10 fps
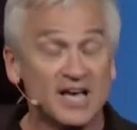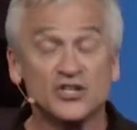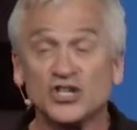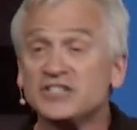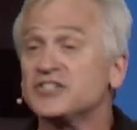
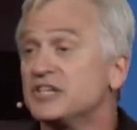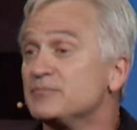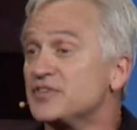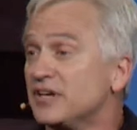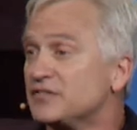Jesus
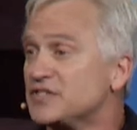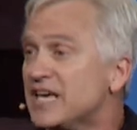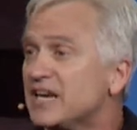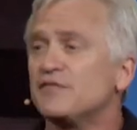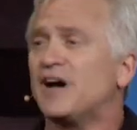himself
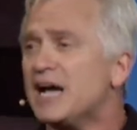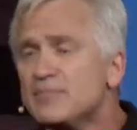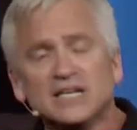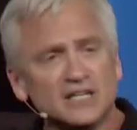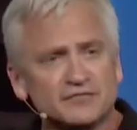said, If I
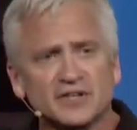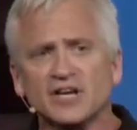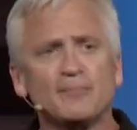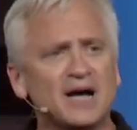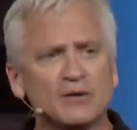be lifted
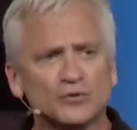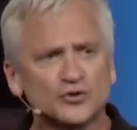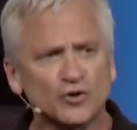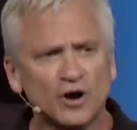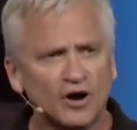up, I will
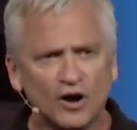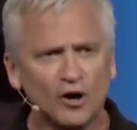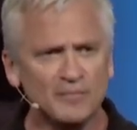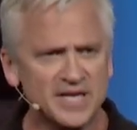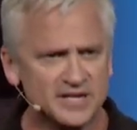draw
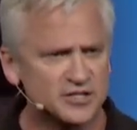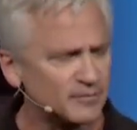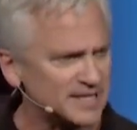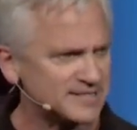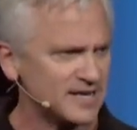all men to
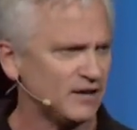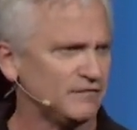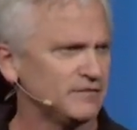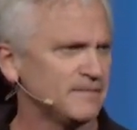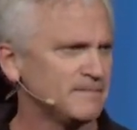myself.